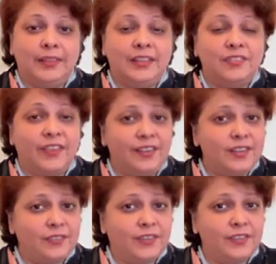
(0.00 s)
it's very
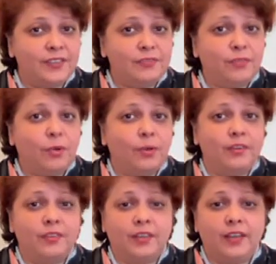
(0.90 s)
difficult
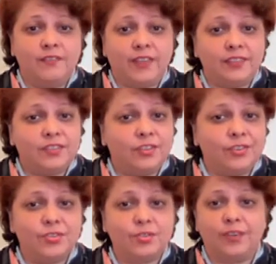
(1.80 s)
for
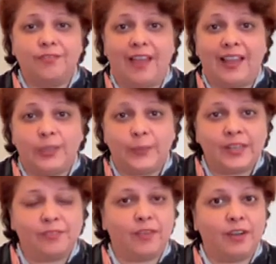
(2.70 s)
investors to
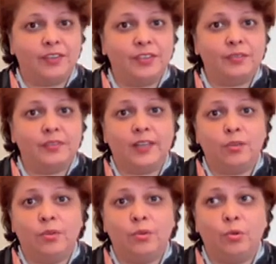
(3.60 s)
evaluate funds. They
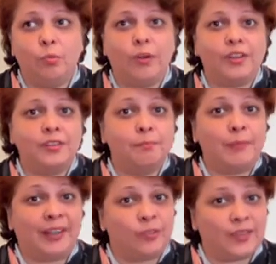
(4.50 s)
don't know what are the
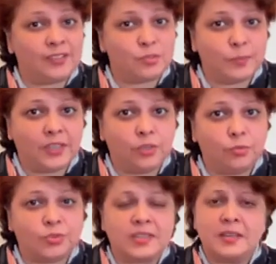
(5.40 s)
metrics to be
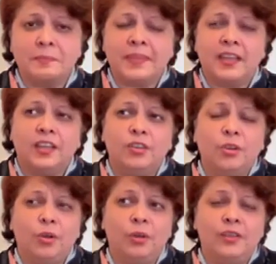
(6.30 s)
used. You
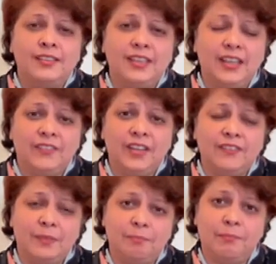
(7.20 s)
know, honestly, even
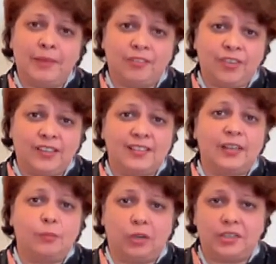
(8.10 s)
if the metrics
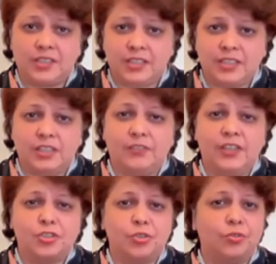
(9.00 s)
like volatility
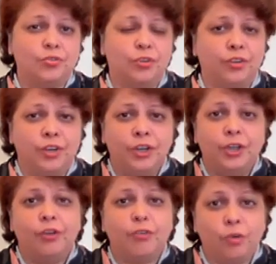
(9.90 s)
ratios or
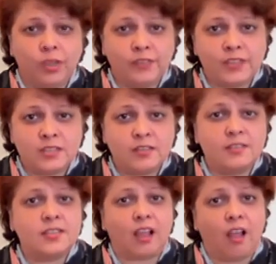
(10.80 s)
rolling
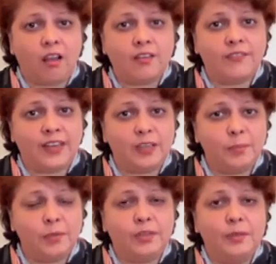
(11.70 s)
returns are
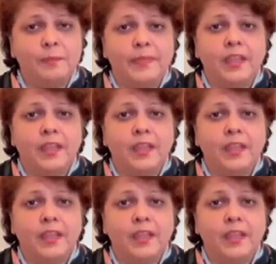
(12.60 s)
available,